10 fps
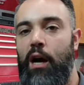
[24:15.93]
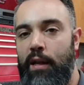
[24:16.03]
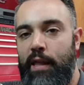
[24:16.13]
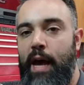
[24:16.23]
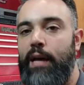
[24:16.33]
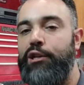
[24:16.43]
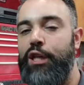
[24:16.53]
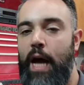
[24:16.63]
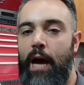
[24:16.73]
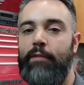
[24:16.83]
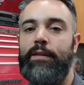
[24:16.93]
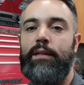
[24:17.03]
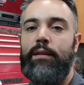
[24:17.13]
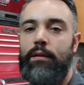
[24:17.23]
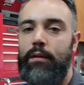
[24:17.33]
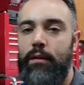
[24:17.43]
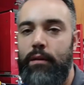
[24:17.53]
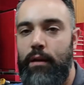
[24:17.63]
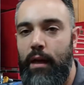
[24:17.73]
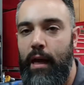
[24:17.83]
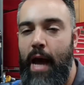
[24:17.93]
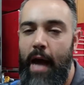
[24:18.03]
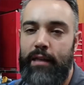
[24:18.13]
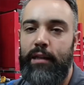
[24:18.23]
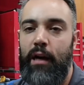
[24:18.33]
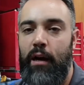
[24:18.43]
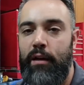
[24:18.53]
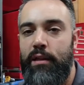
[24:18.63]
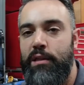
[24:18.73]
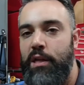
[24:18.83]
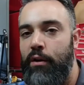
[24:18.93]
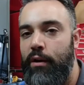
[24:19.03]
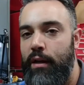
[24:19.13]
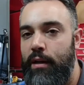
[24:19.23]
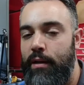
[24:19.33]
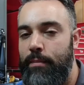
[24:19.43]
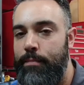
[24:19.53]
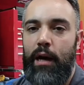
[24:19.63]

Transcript: on that shaft acting on the steering gear.